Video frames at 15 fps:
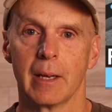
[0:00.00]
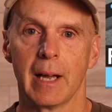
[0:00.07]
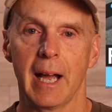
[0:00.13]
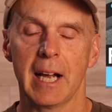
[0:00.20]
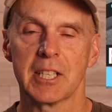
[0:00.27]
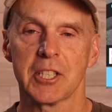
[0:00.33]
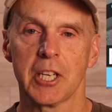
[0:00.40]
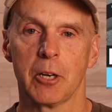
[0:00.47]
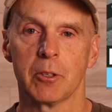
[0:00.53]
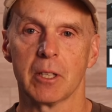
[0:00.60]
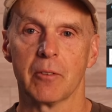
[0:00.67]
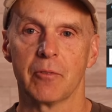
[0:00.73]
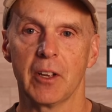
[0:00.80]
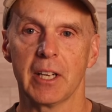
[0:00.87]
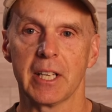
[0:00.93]
as shown in
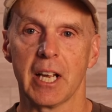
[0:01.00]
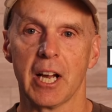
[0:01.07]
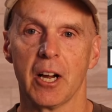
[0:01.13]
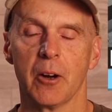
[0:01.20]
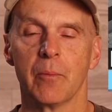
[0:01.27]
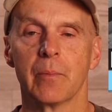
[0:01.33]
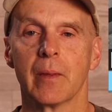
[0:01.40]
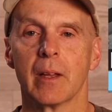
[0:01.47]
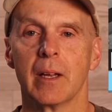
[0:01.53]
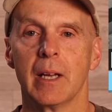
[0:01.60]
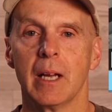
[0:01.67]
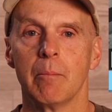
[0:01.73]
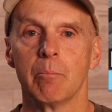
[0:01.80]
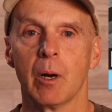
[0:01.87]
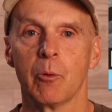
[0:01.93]
the video,
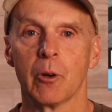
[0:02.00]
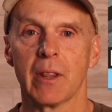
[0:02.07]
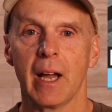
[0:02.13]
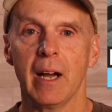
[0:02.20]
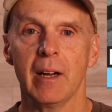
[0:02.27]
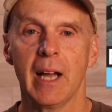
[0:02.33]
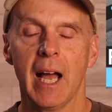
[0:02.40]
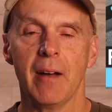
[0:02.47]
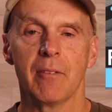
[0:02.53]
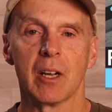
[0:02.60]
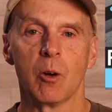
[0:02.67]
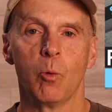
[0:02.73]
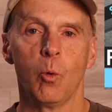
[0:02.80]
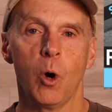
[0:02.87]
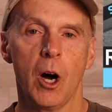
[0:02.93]
but without
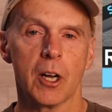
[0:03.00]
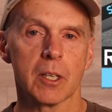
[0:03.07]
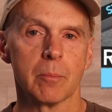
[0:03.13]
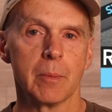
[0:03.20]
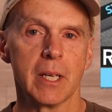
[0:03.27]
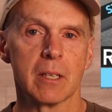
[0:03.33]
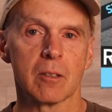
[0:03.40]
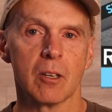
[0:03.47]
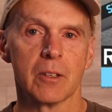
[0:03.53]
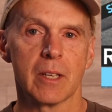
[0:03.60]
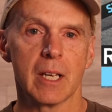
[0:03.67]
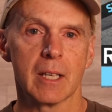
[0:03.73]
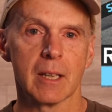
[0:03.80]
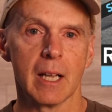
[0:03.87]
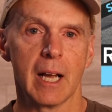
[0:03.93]
having a water meter on
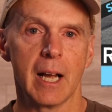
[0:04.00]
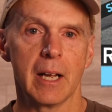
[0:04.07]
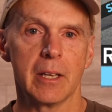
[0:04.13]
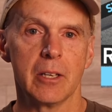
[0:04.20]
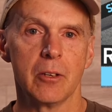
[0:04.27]
the inlet,